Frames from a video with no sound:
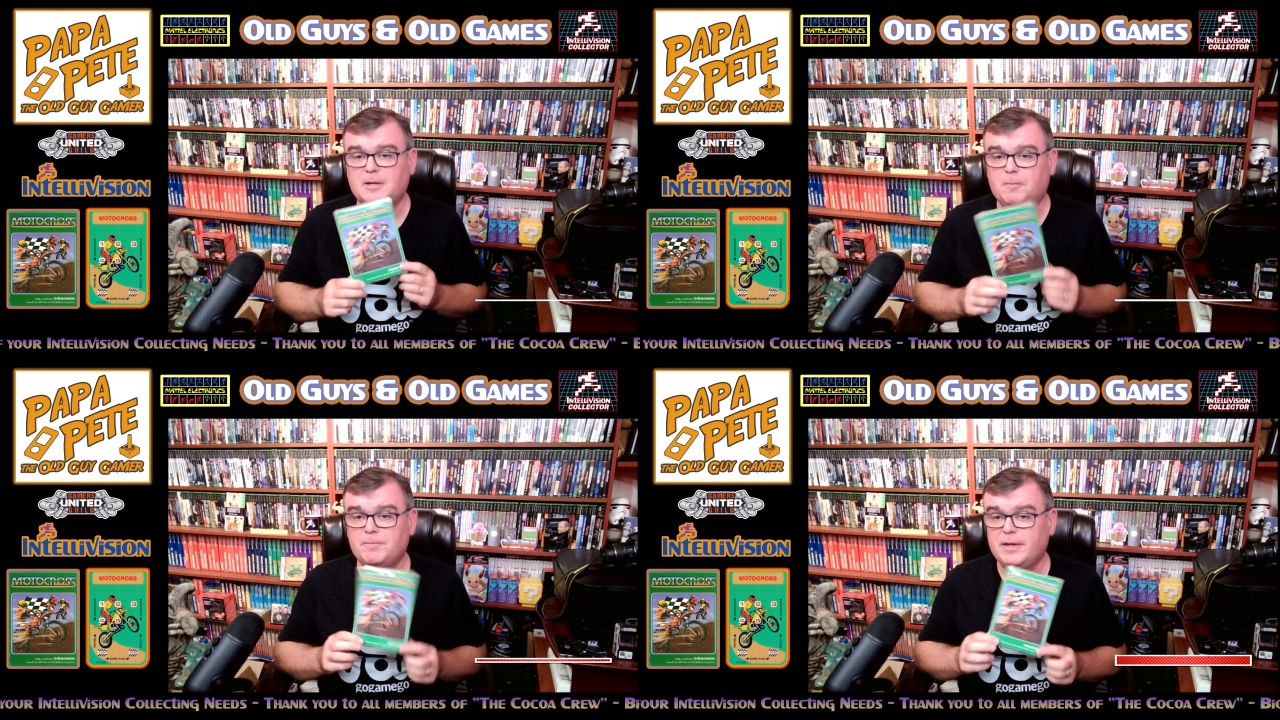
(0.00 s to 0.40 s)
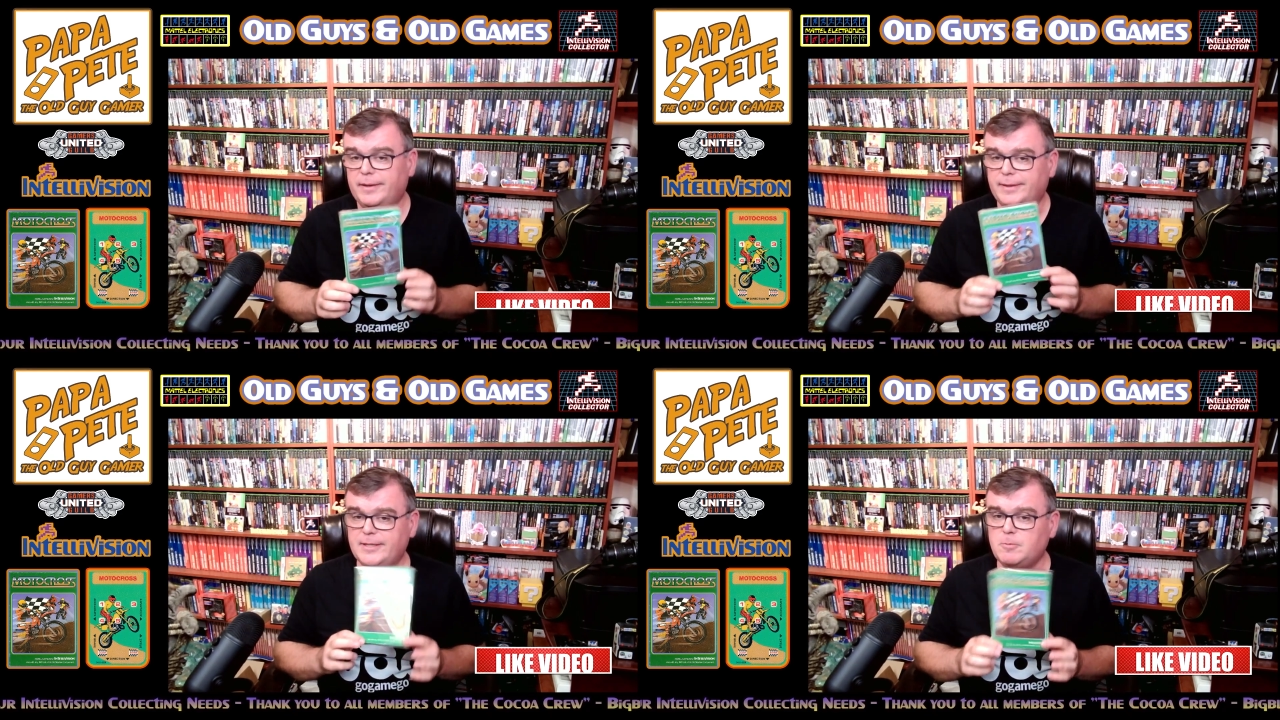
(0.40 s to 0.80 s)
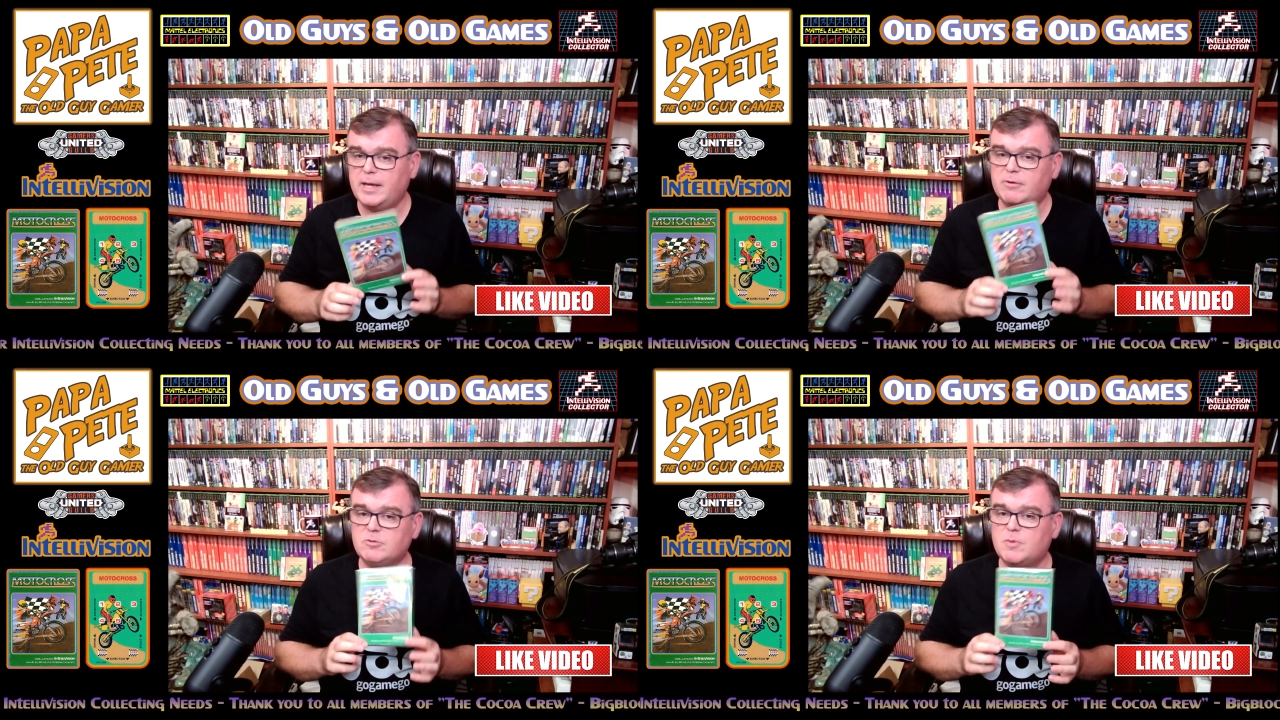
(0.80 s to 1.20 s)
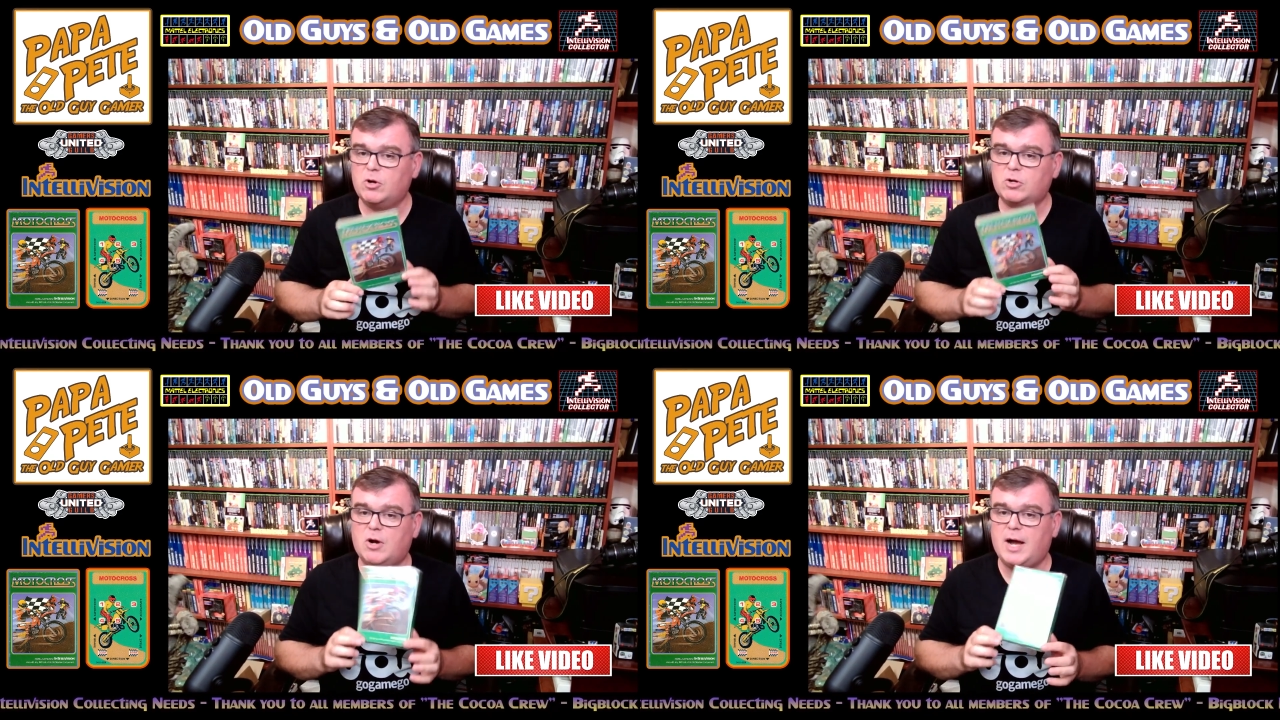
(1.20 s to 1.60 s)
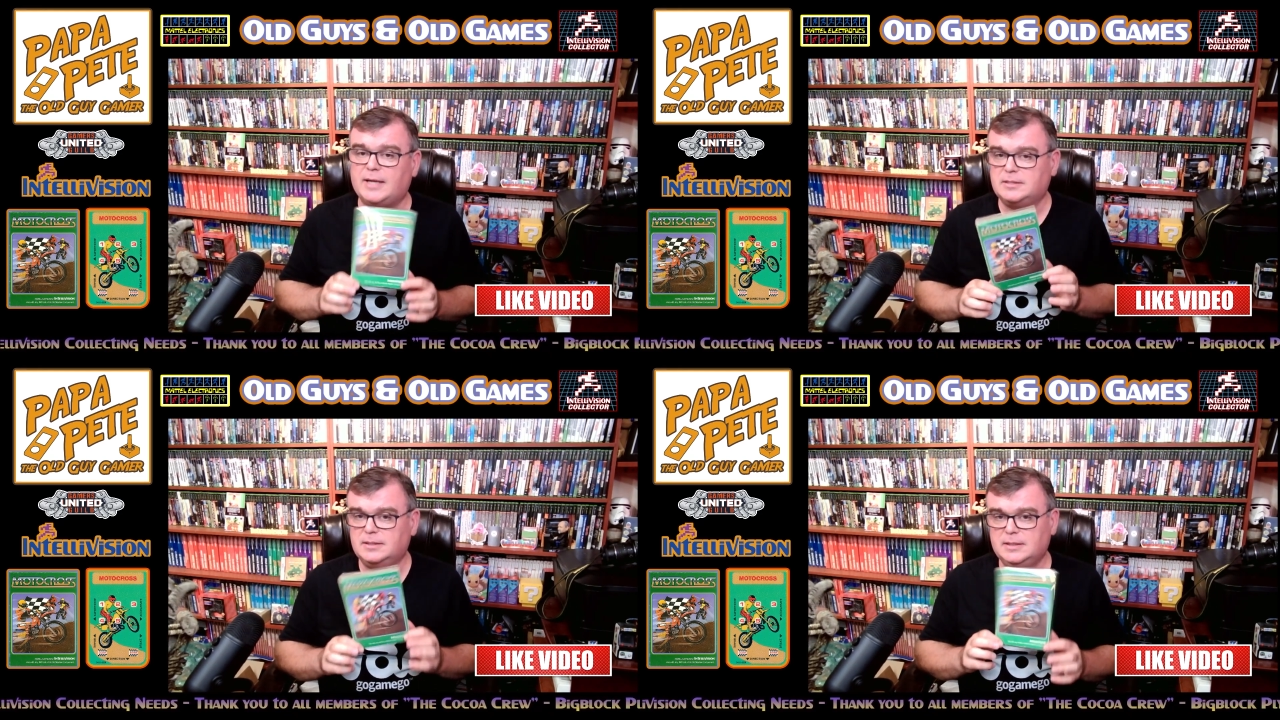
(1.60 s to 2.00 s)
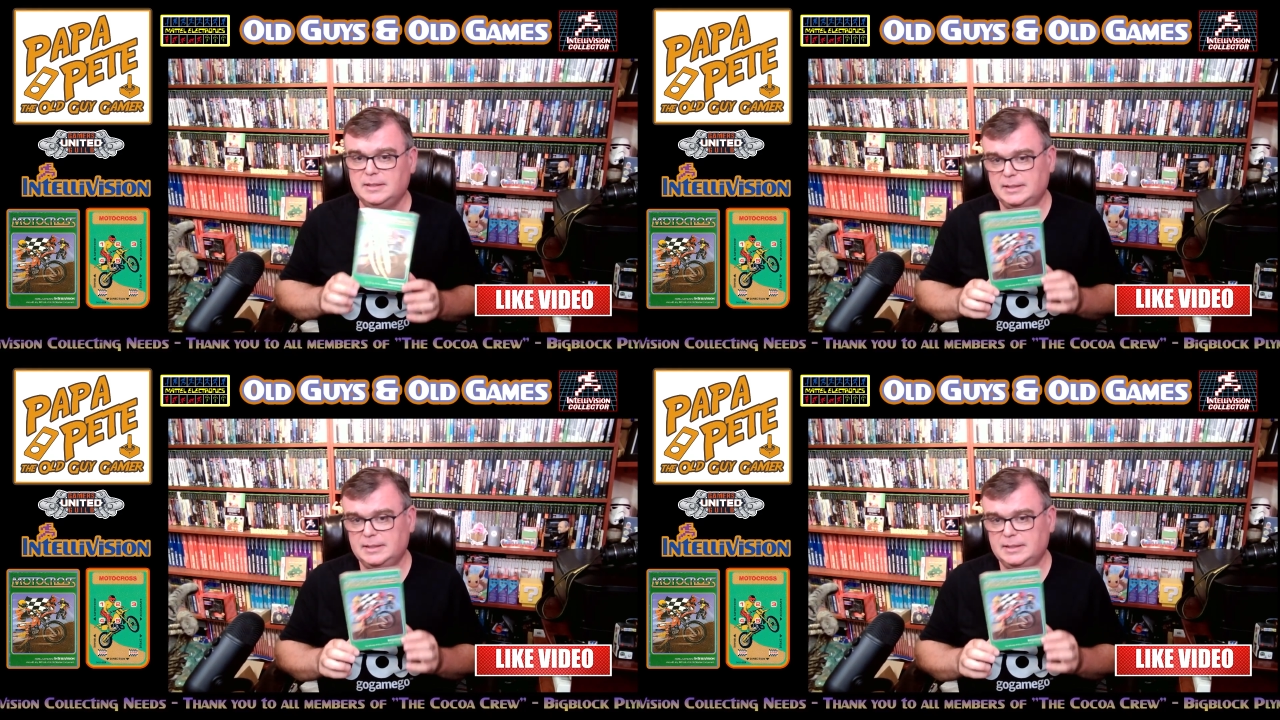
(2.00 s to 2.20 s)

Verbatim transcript: So this week it was motocross.